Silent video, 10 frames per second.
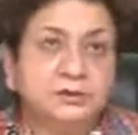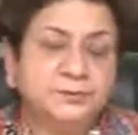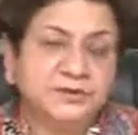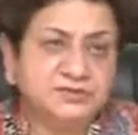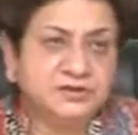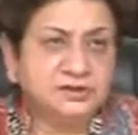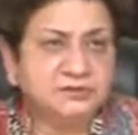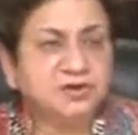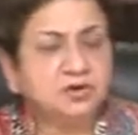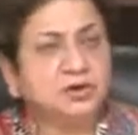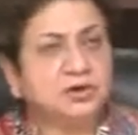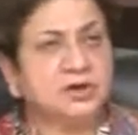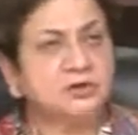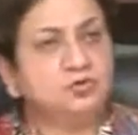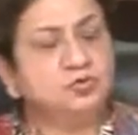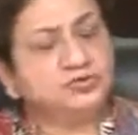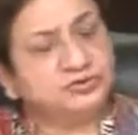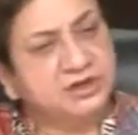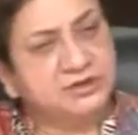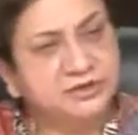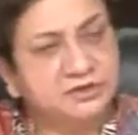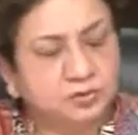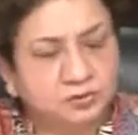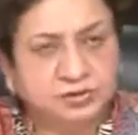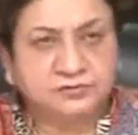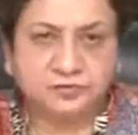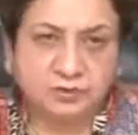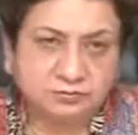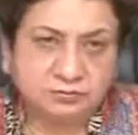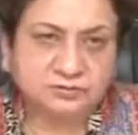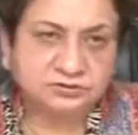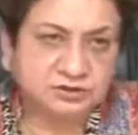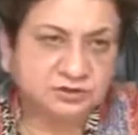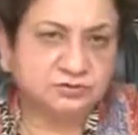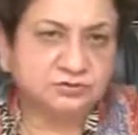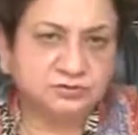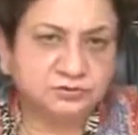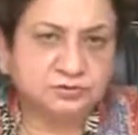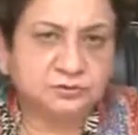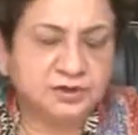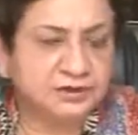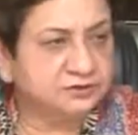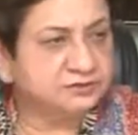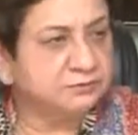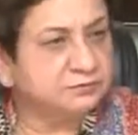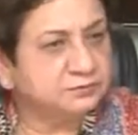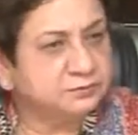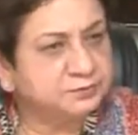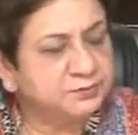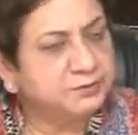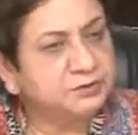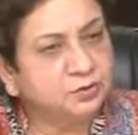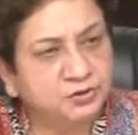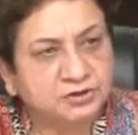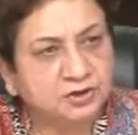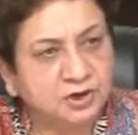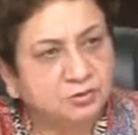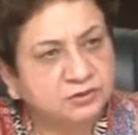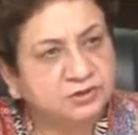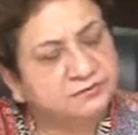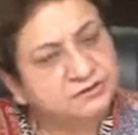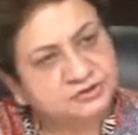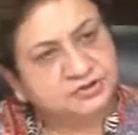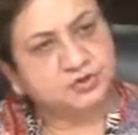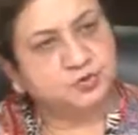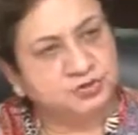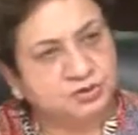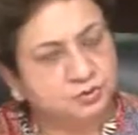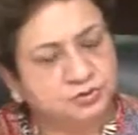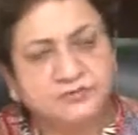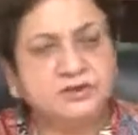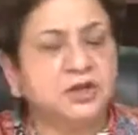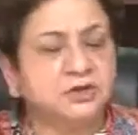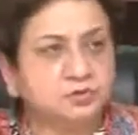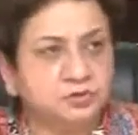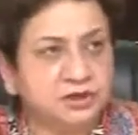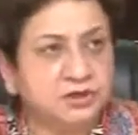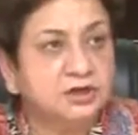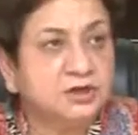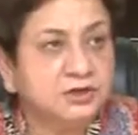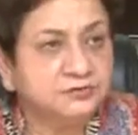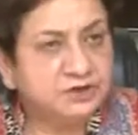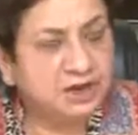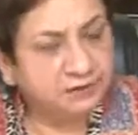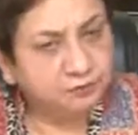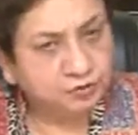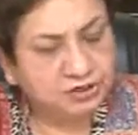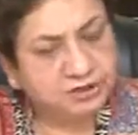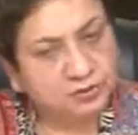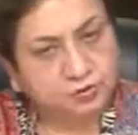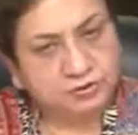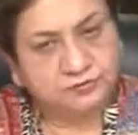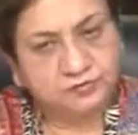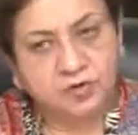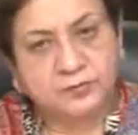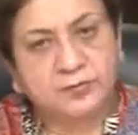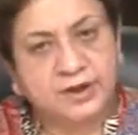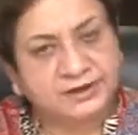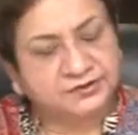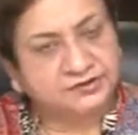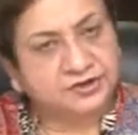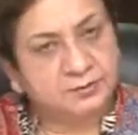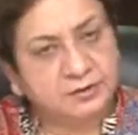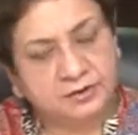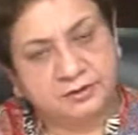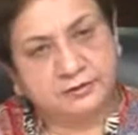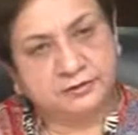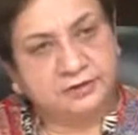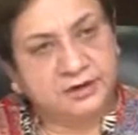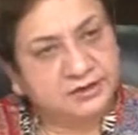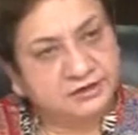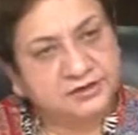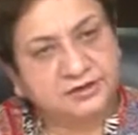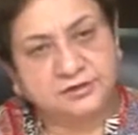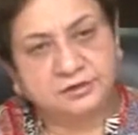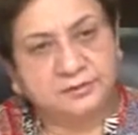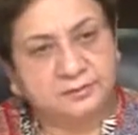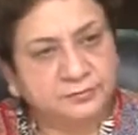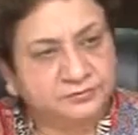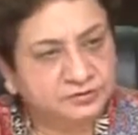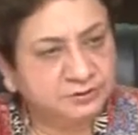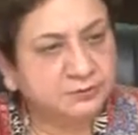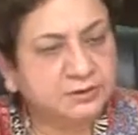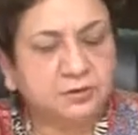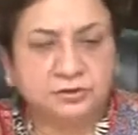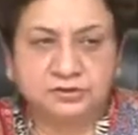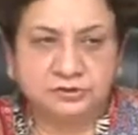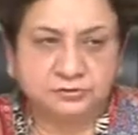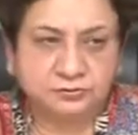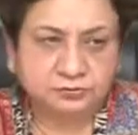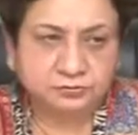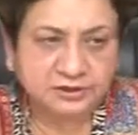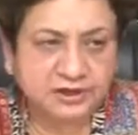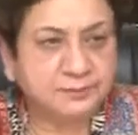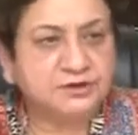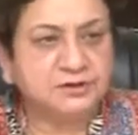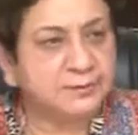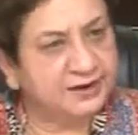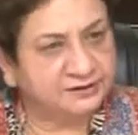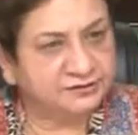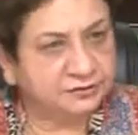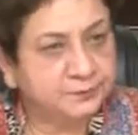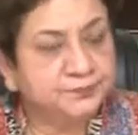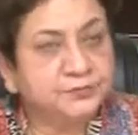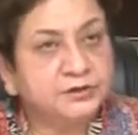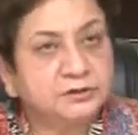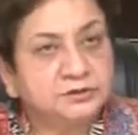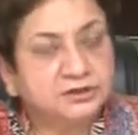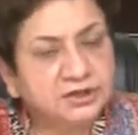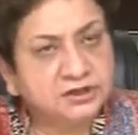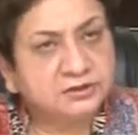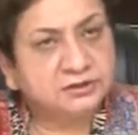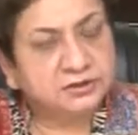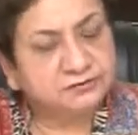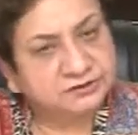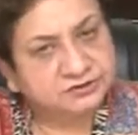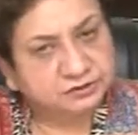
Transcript: Basically, we are not allowed to select a donor from, like some people going around and we just choose a donor. We can't do that. We have to take donors from ICMR guided semen or the gamete banks. They give us